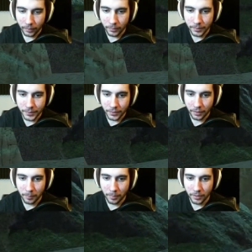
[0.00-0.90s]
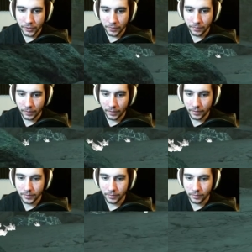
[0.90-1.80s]
It was Sucker Punch's
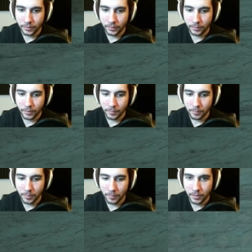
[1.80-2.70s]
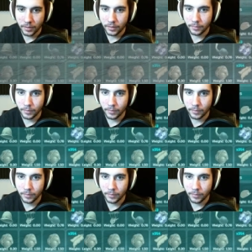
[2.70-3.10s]
friends. Oh, what a bummer.